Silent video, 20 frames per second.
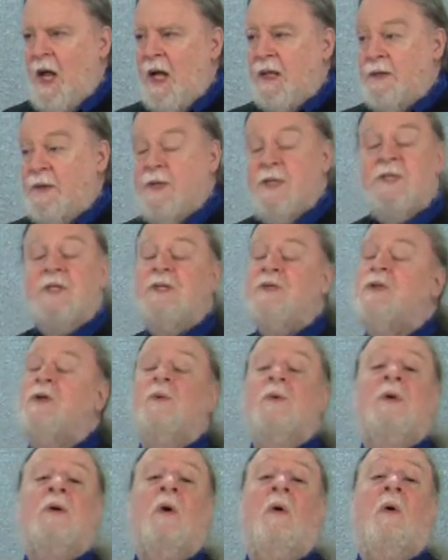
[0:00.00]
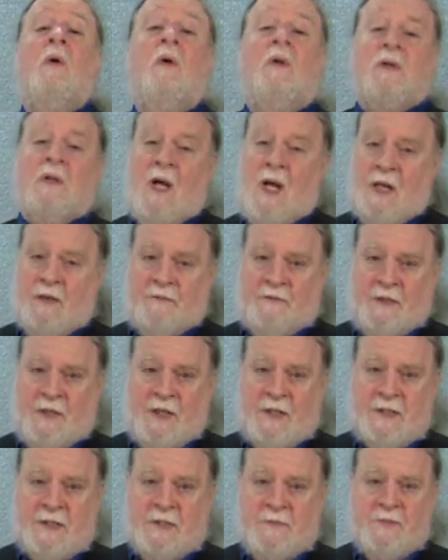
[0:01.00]
Now, this is true in all
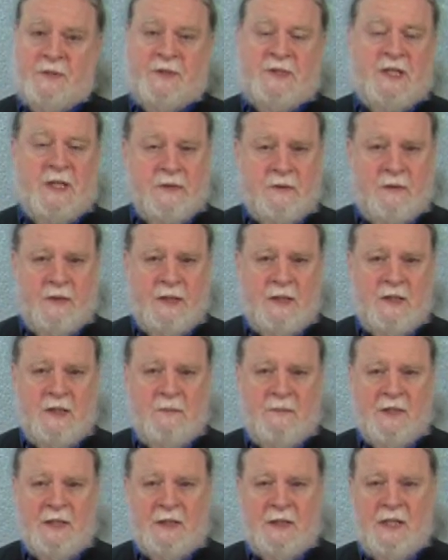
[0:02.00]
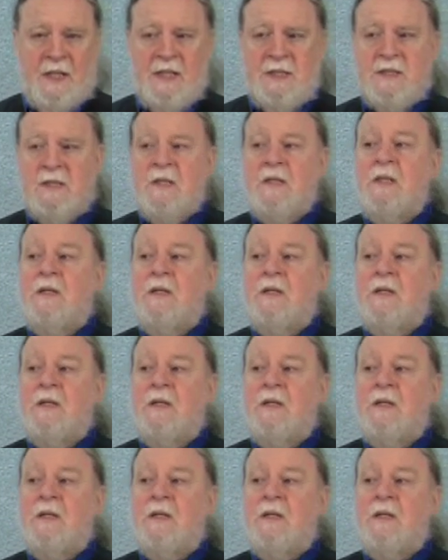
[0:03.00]
conflicts, particularly in the Middle East,